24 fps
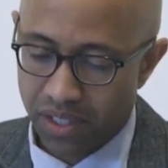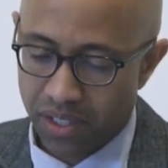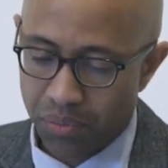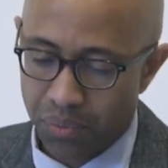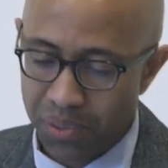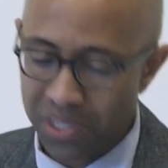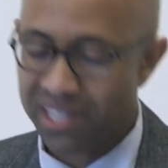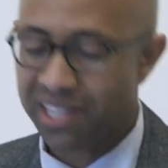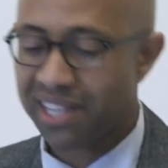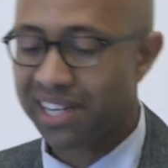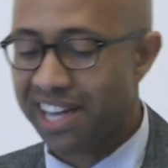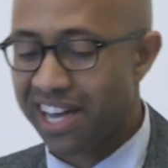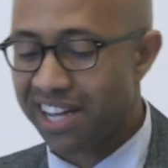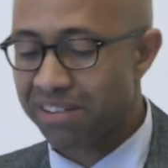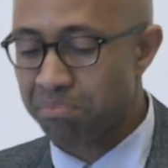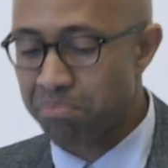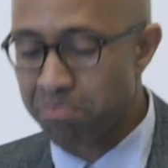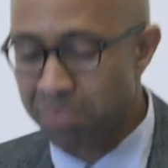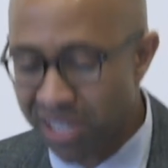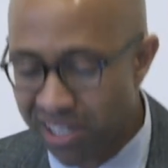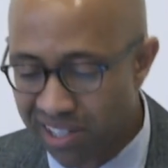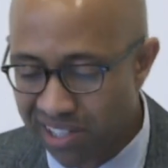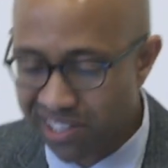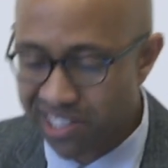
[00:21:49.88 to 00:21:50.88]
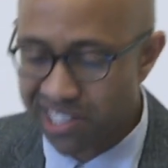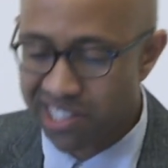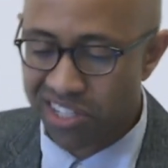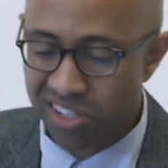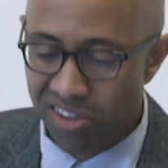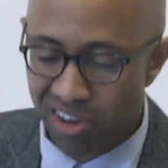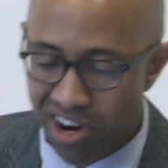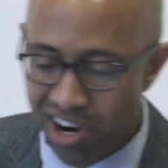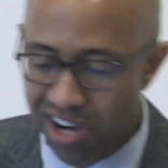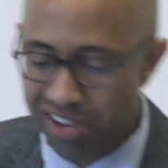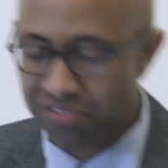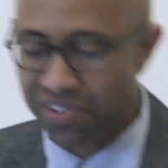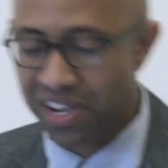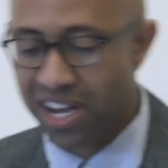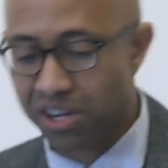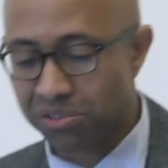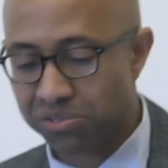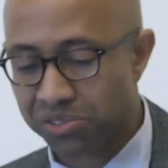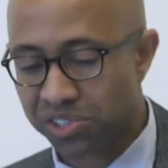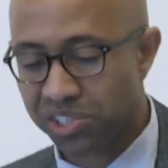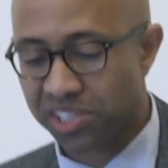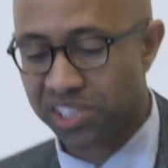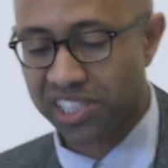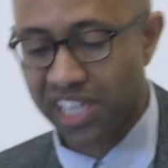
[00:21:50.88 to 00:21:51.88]
We cannot merely carve
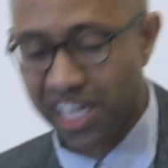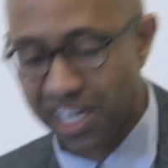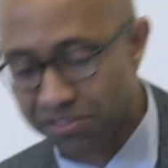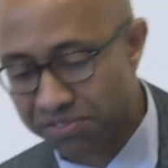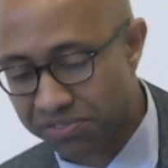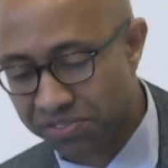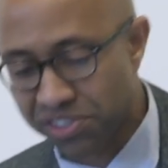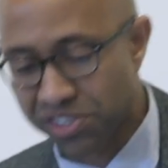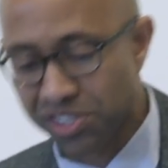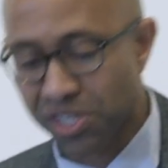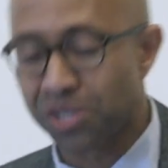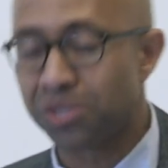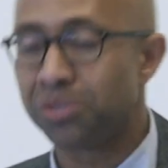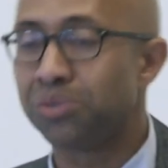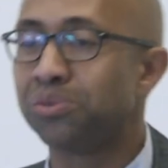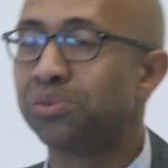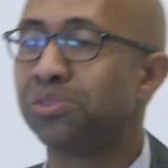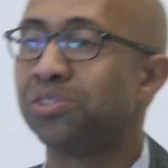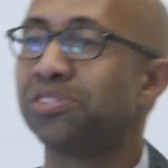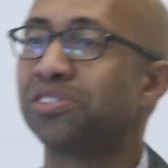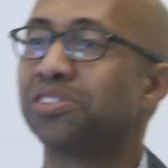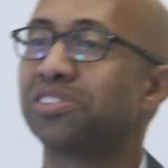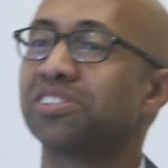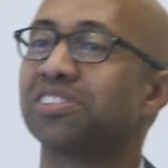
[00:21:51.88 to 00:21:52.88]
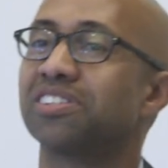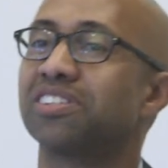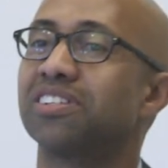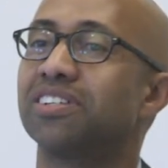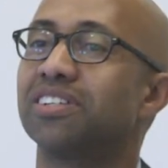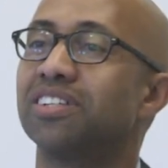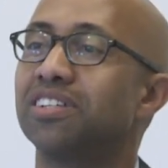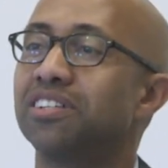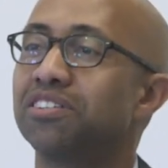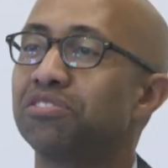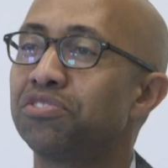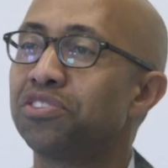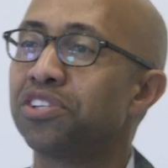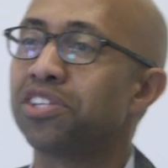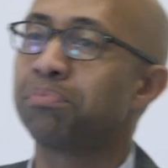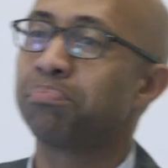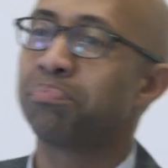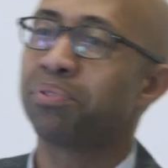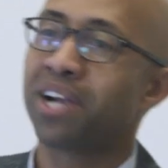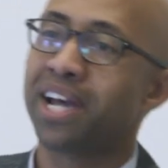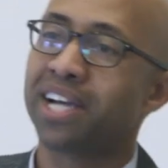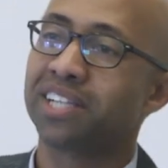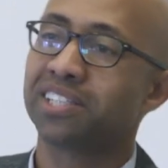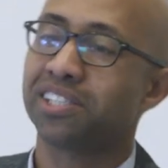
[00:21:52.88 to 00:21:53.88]
out safe zones for the
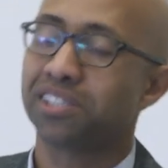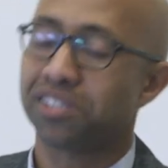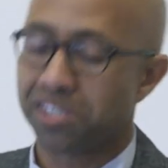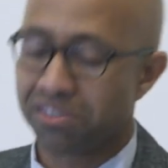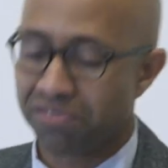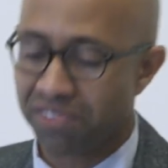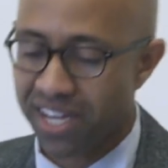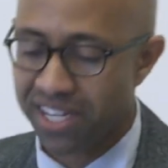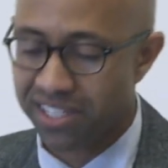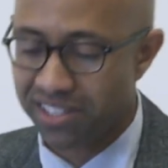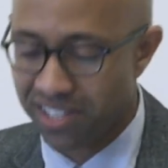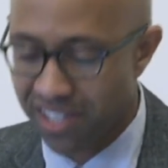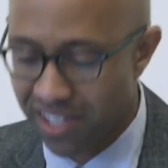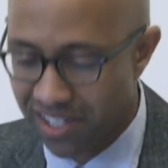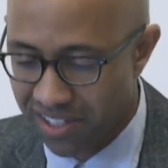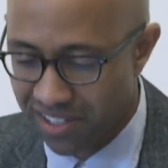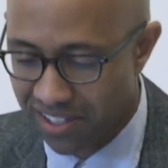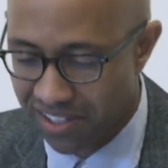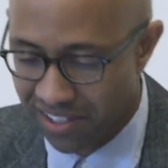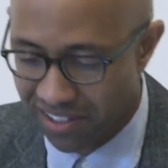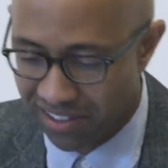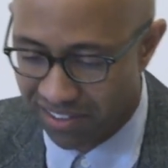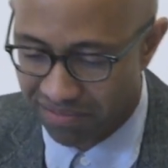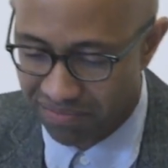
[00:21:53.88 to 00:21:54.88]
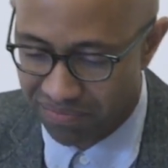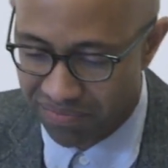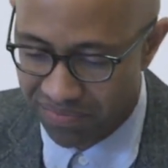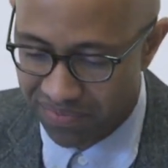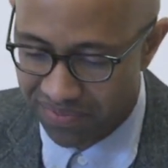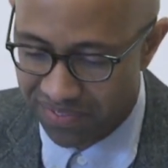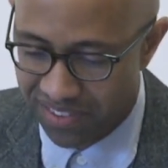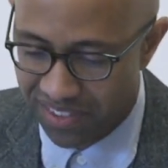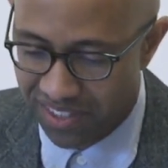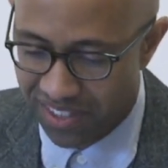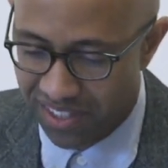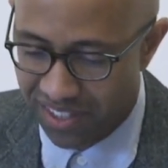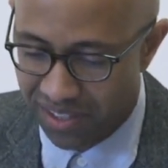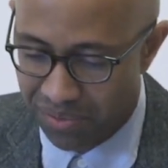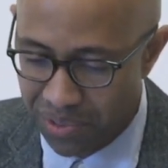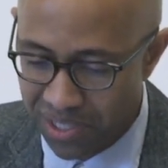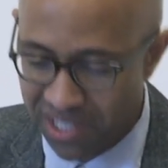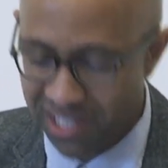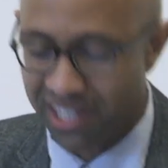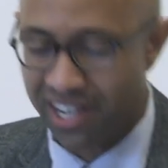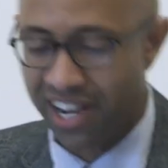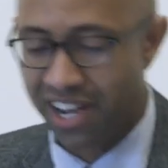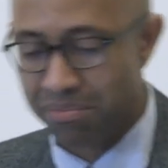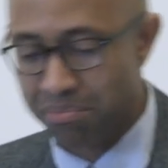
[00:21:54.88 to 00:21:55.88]
practice of identity. We
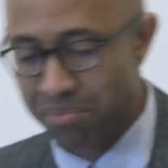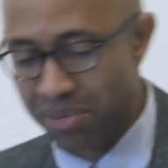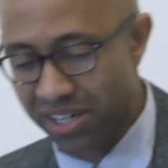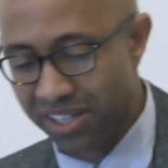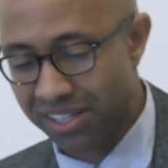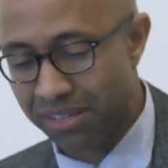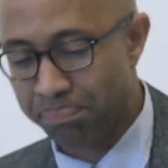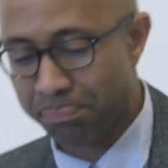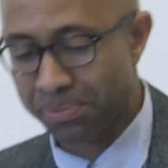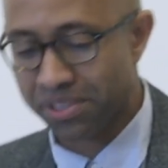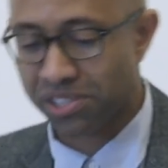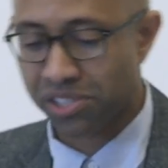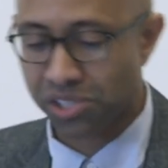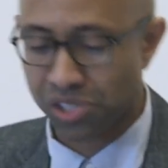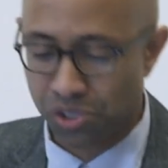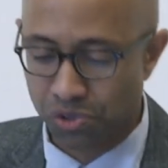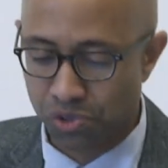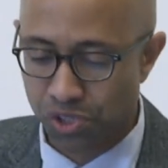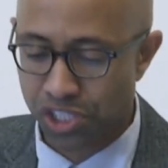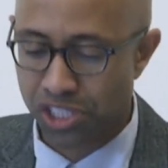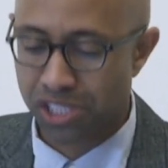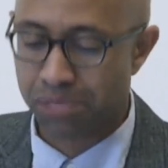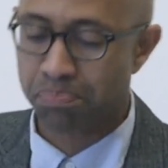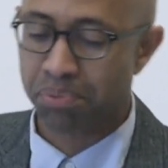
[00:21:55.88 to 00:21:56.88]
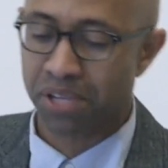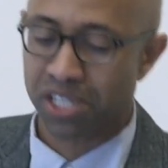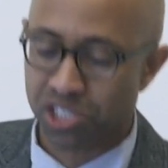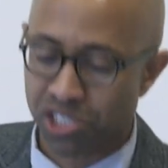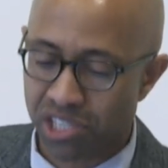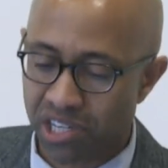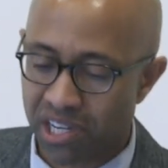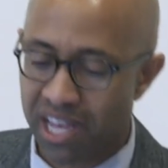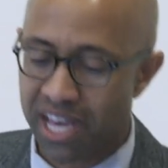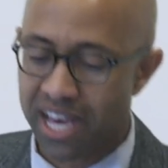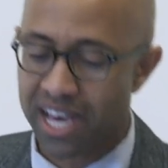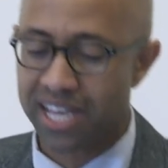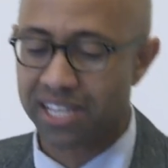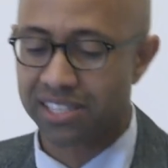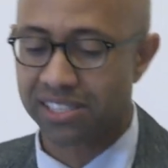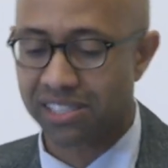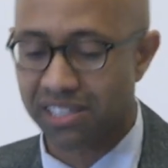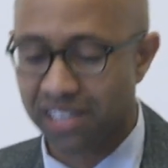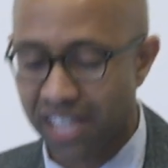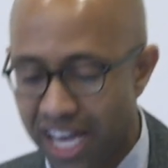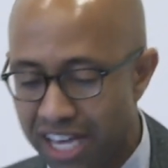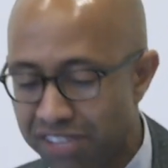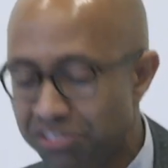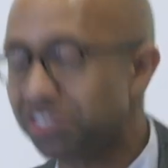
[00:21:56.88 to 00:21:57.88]
cannot merely pursue specialized
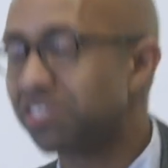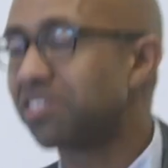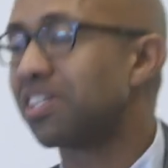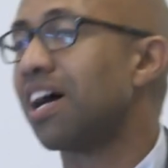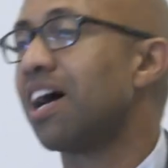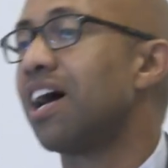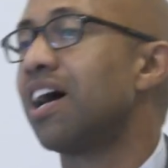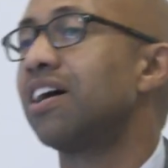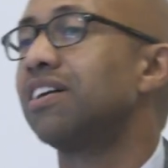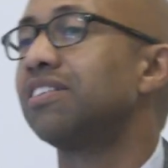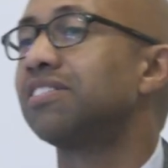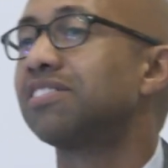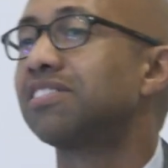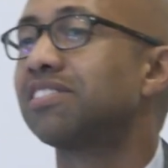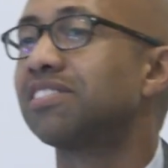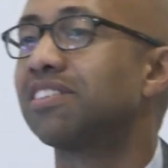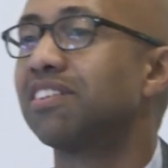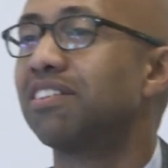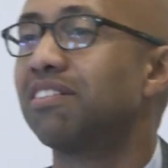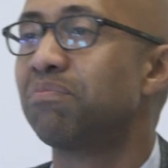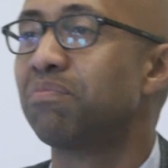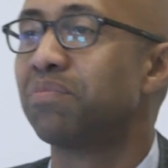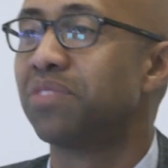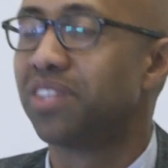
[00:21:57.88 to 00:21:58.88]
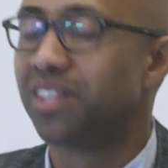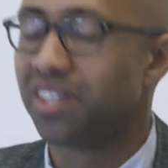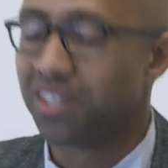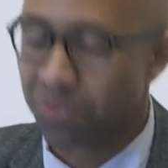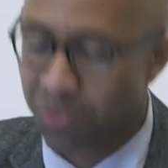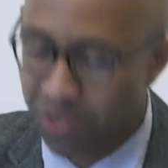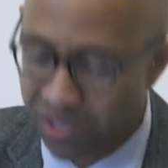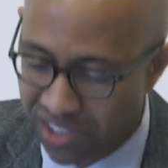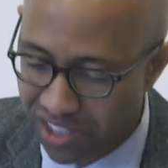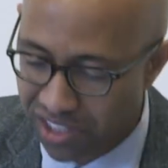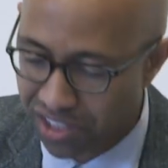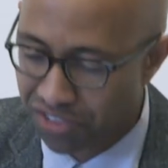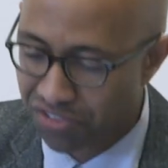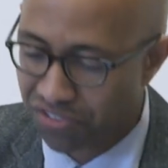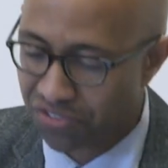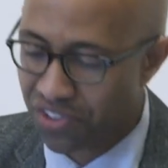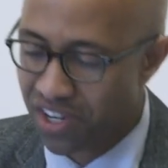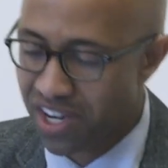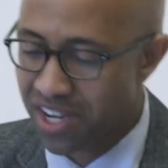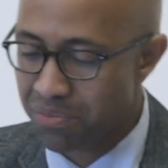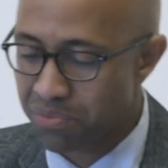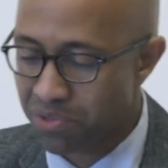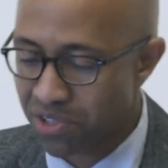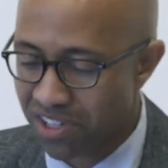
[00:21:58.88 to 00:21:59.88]
lifestyles within the
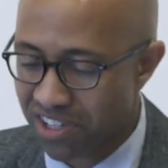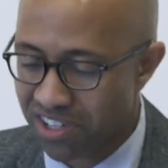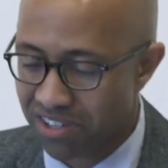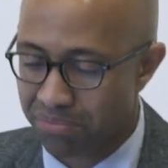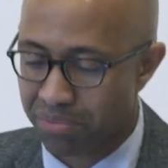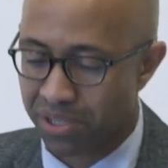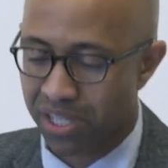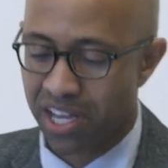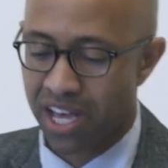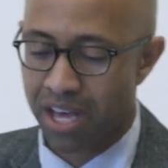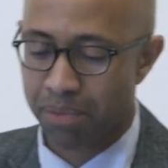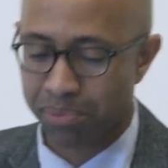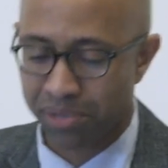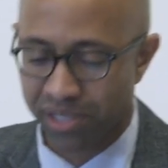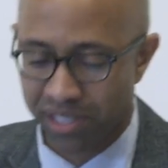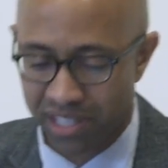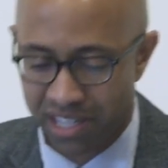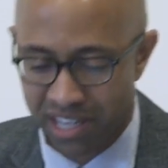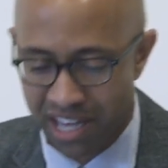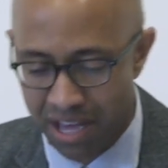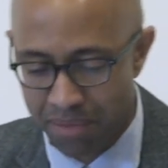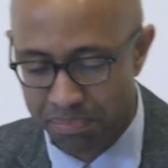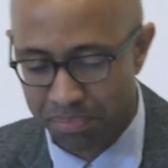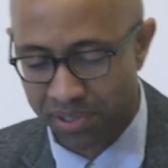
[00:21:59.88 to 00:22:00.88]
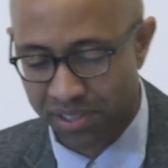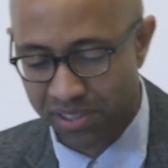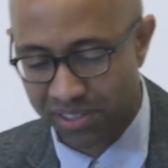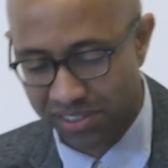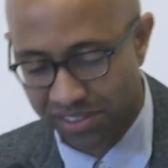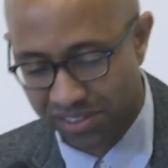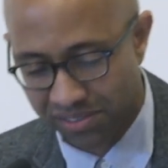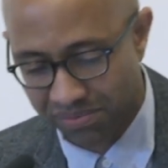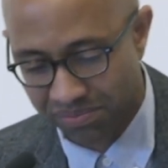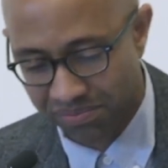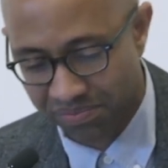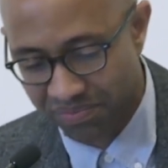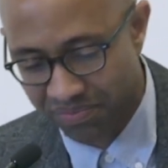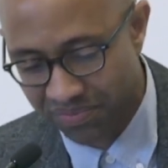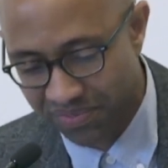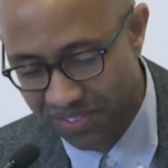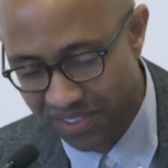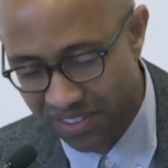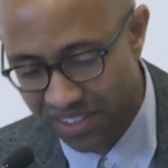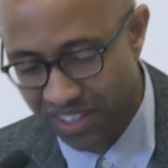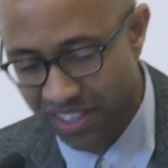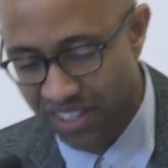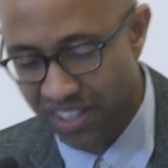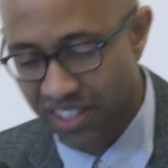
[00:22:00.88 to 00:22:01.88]
framework of monopoly capitalism.
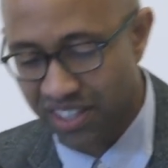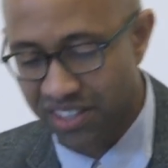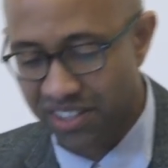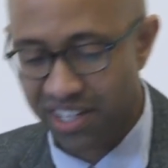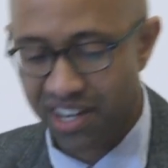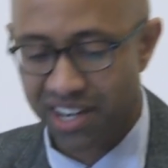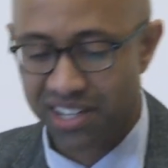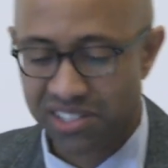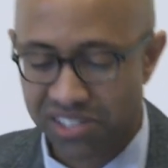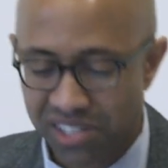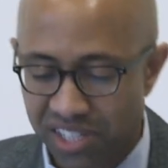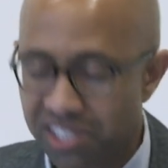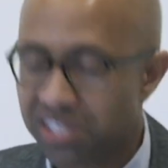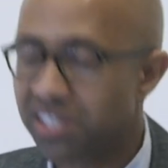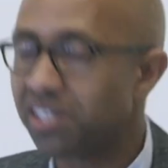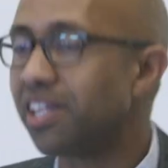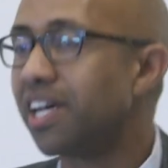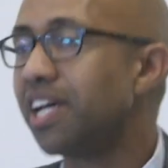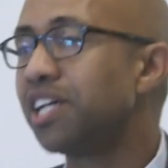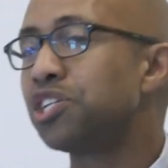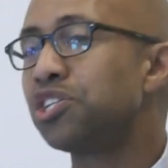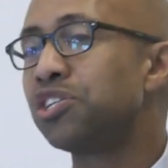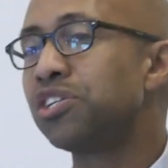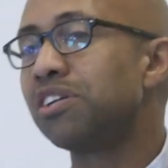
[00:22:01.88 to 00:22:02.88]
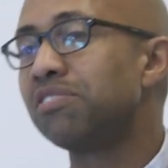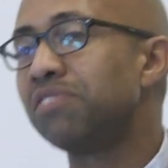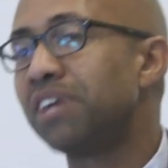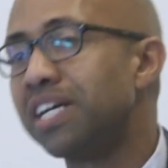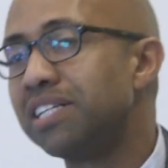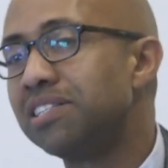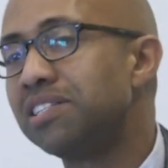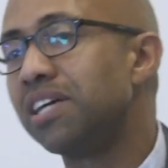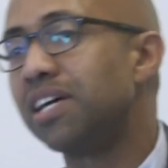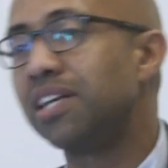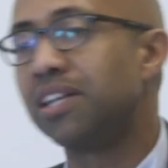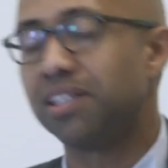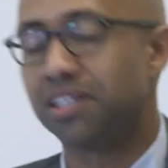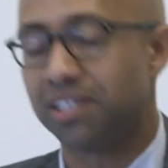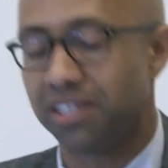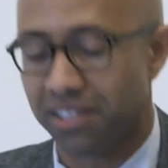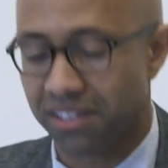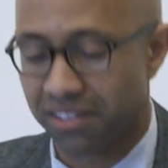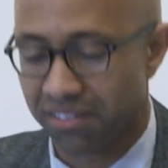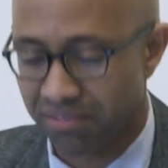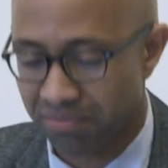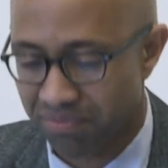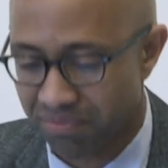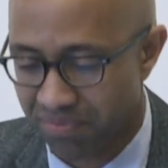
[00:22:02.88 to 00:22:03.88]
The articulation of identity